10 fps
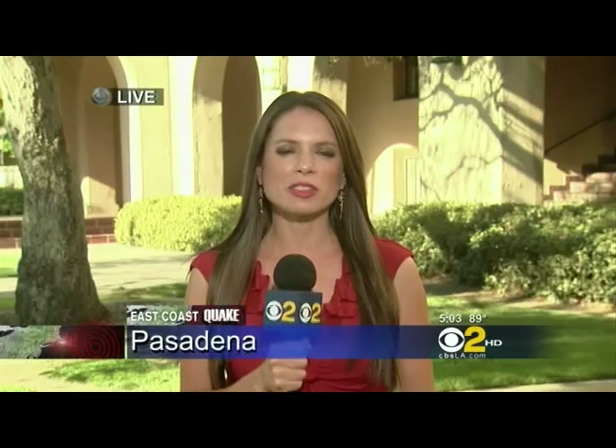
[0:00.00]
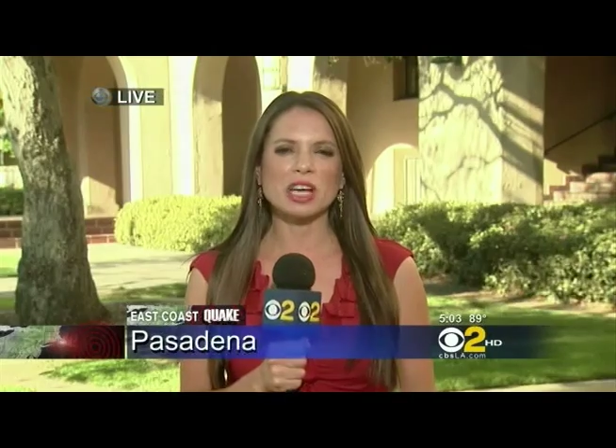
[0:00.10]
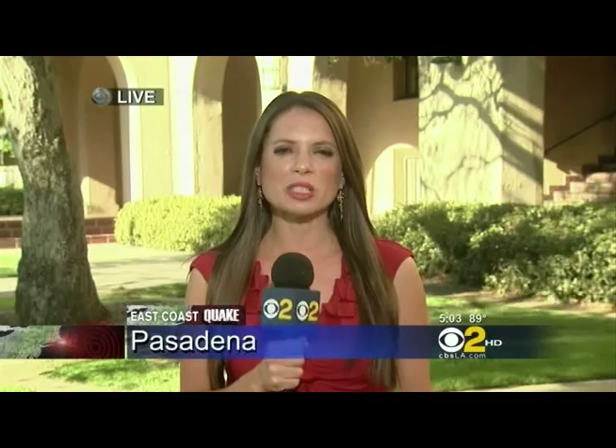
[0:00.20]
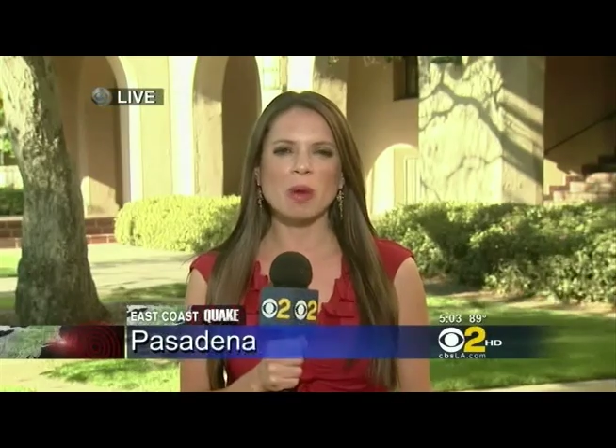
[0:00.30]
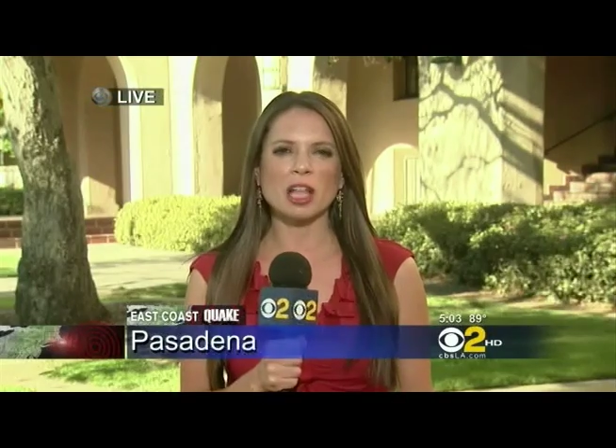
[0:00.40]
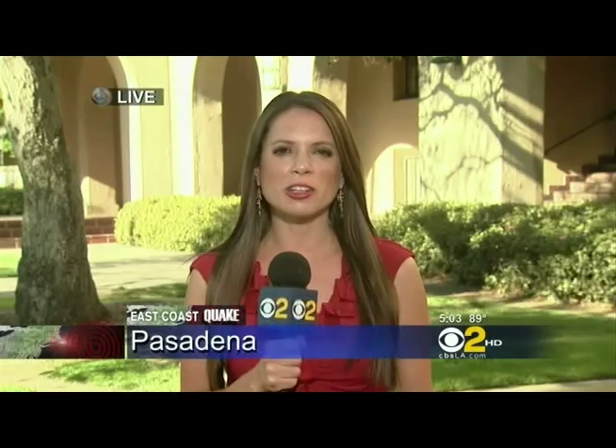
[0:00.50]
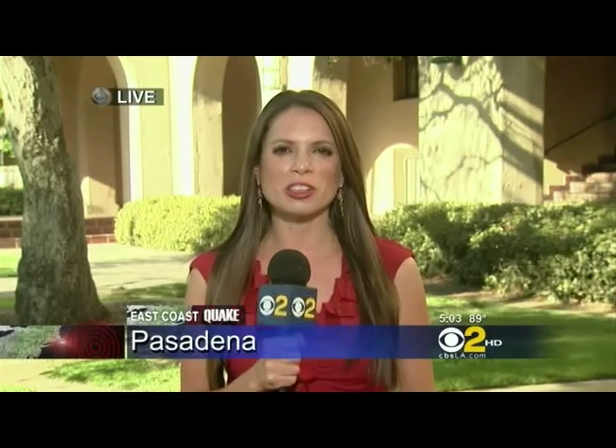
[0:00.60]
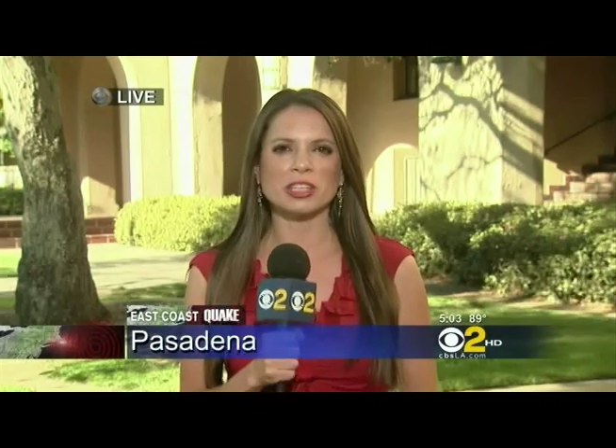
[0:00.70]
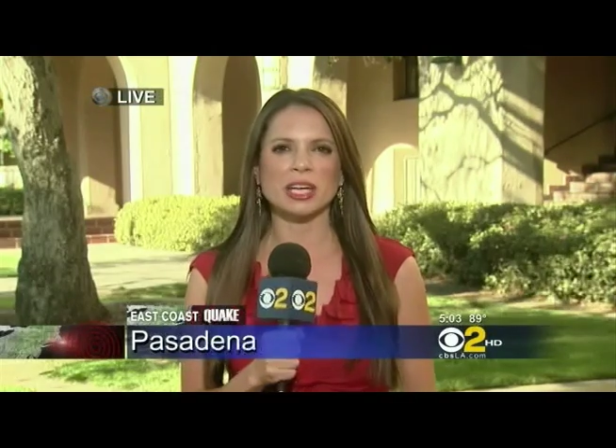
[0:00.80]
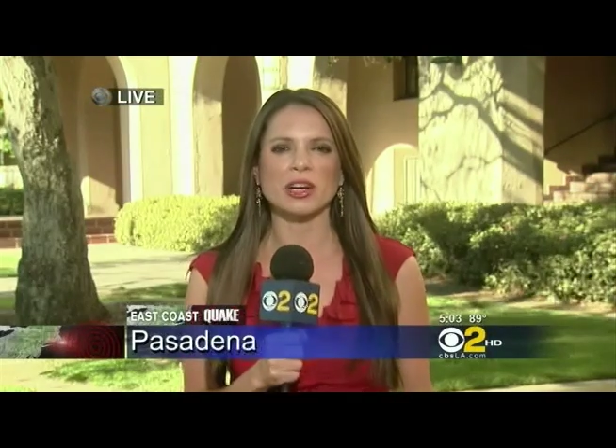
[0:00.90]
now,
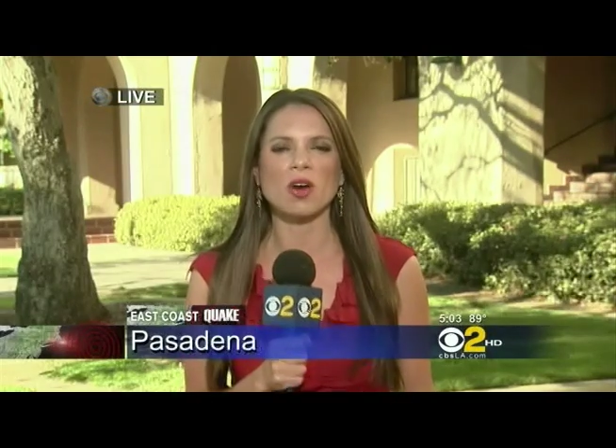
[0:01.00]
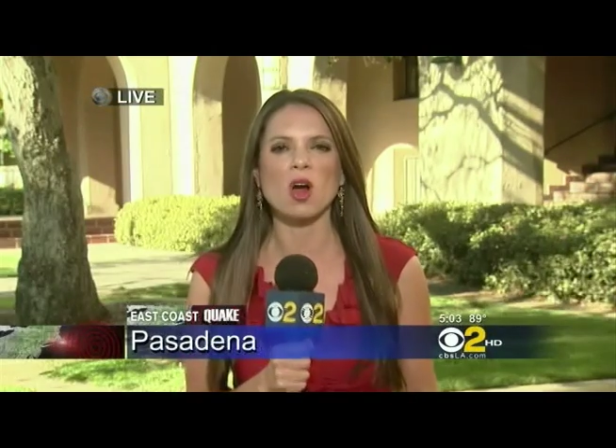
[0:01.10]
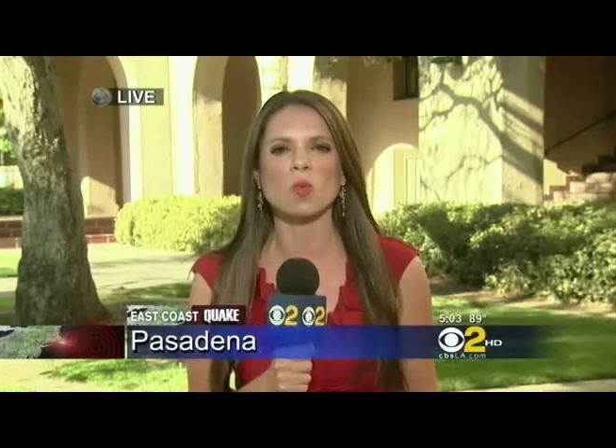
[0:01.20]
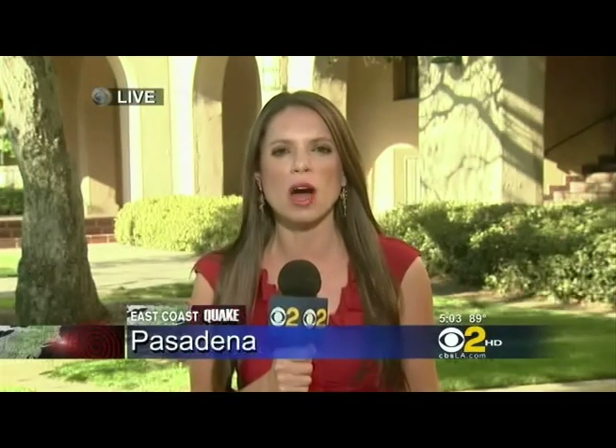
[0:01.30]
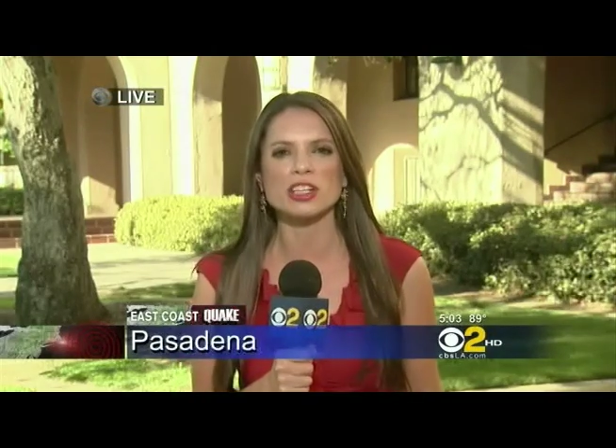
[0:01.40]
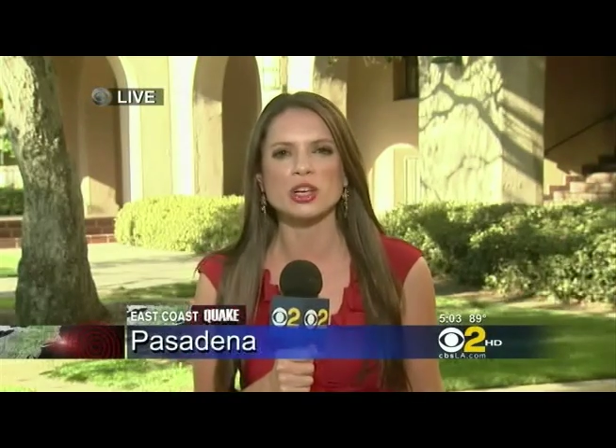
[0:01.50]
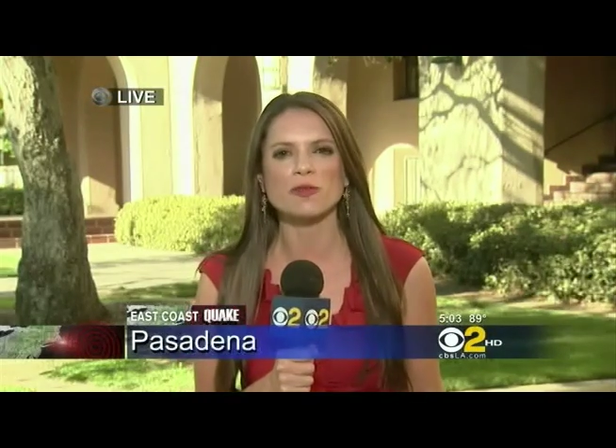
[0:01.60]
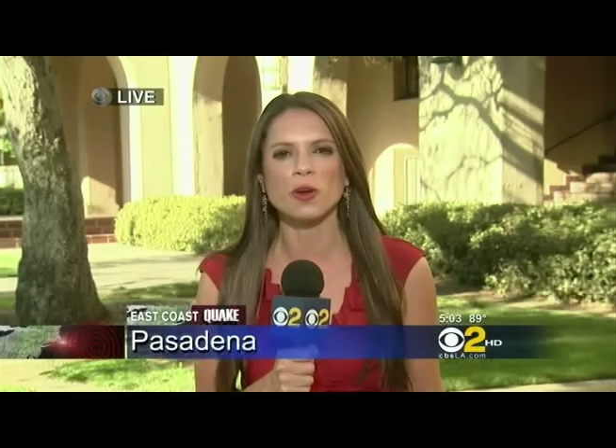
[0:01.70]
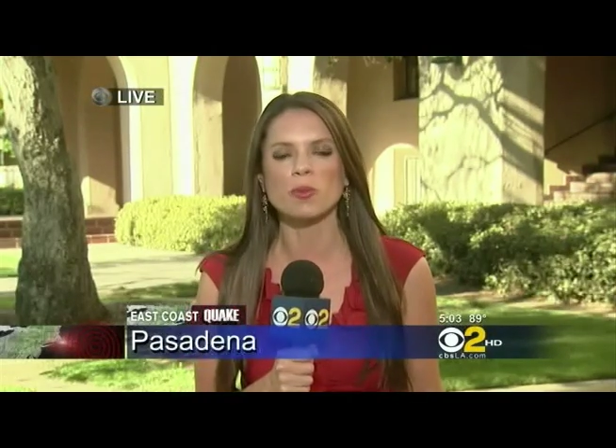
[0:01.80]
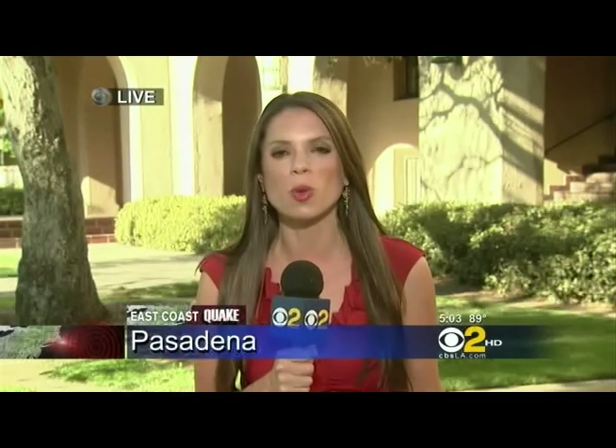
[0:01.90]
seismologists here are
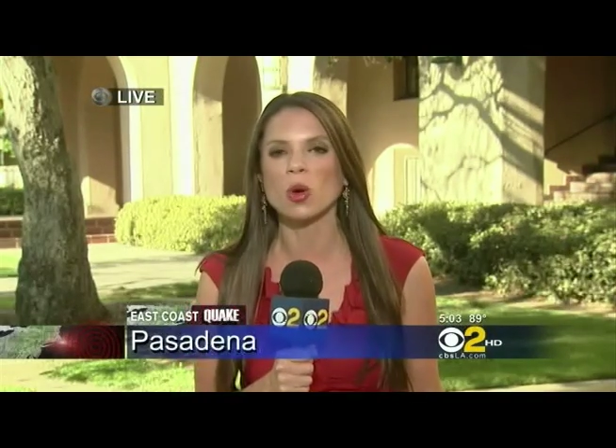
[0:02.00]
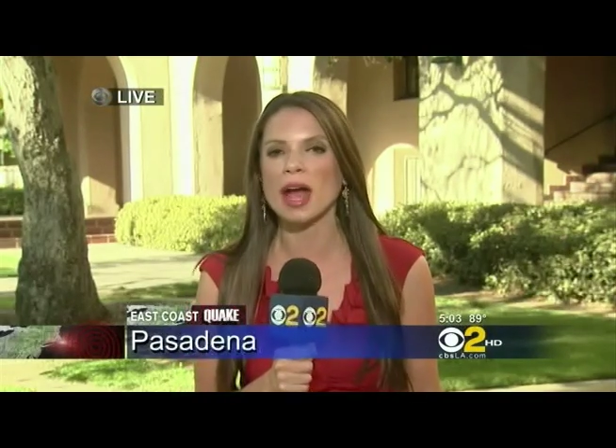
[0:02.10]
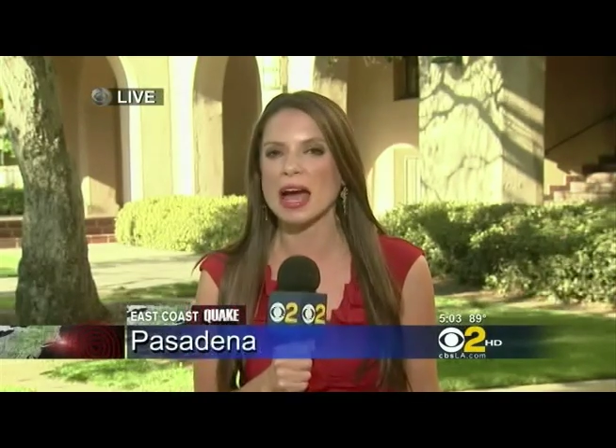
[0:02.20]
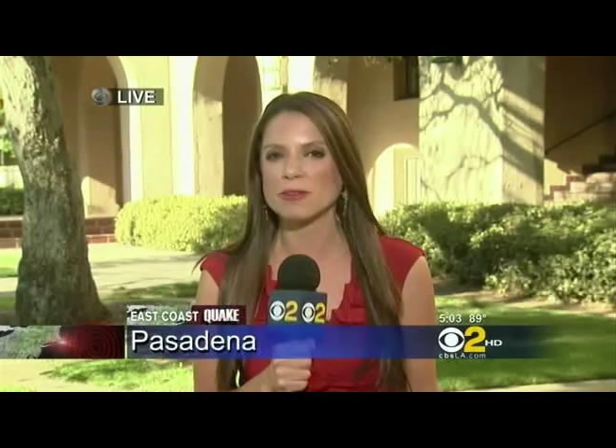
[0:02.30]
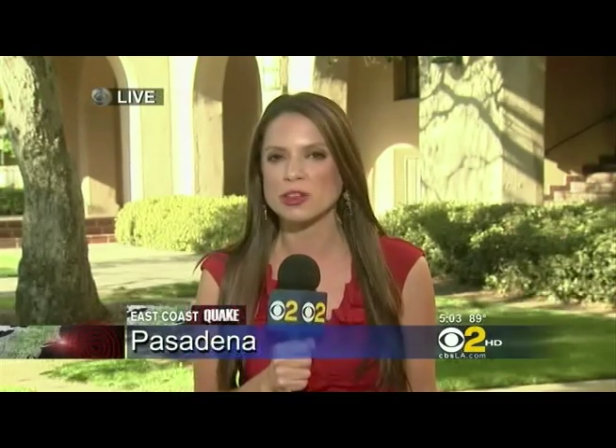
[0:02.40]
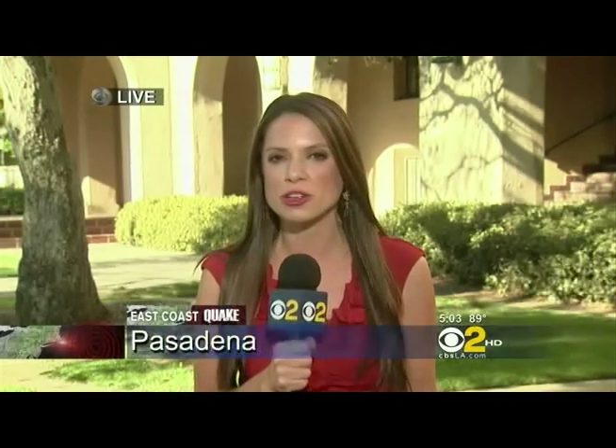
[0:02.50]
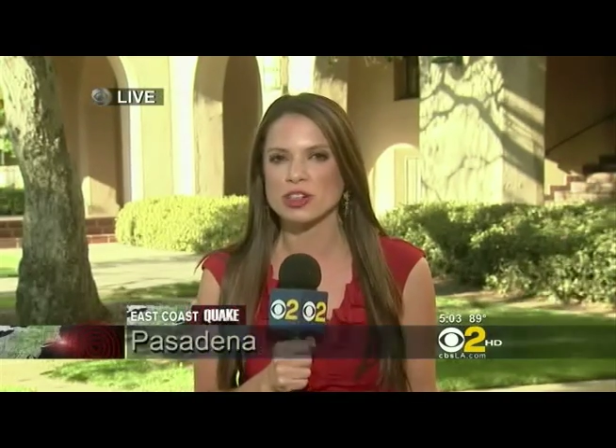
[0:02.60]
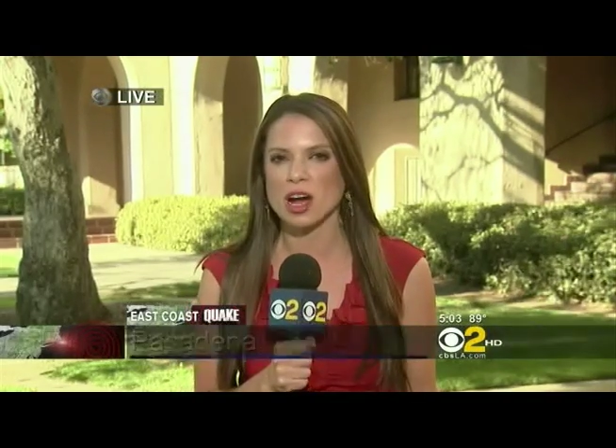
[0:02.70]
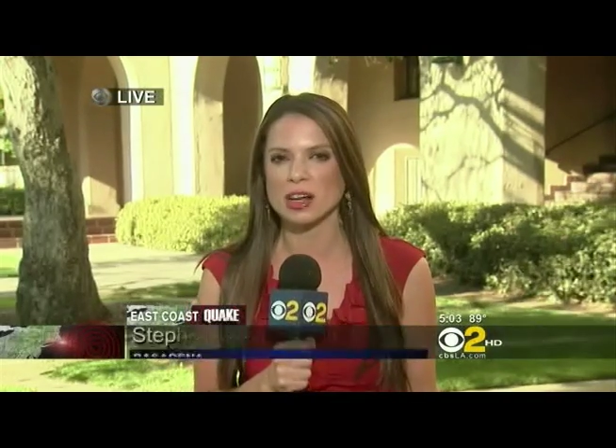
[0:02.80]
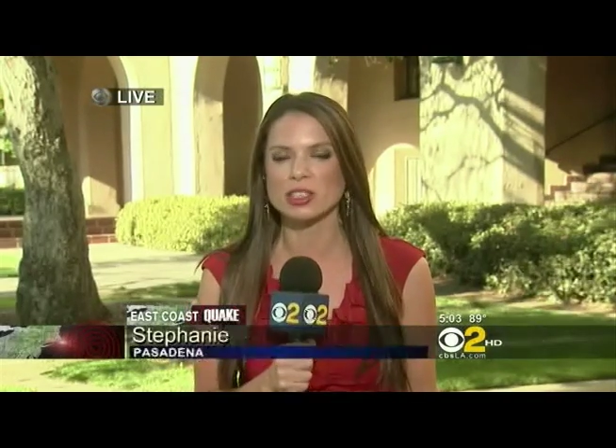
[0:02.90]
watching for more
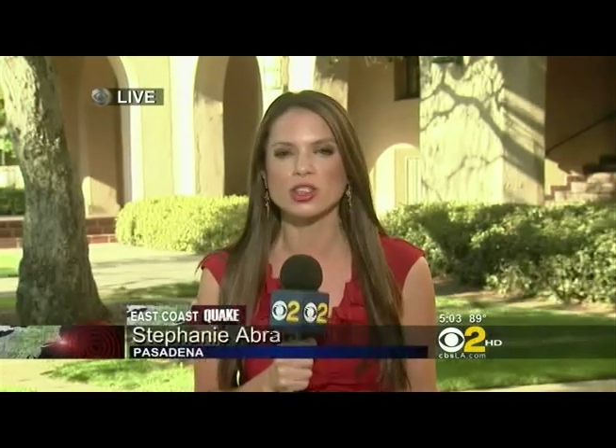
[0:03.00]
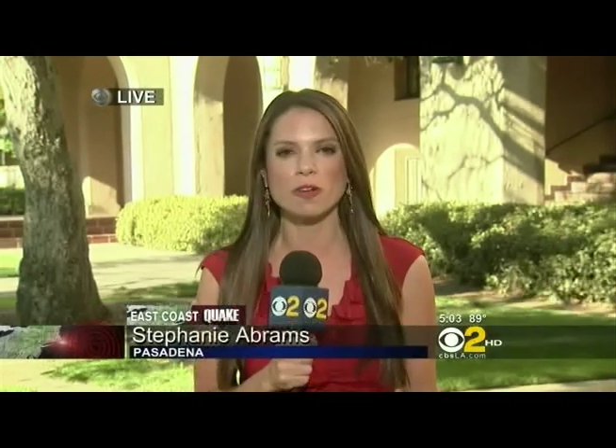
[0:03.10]
aftershocks.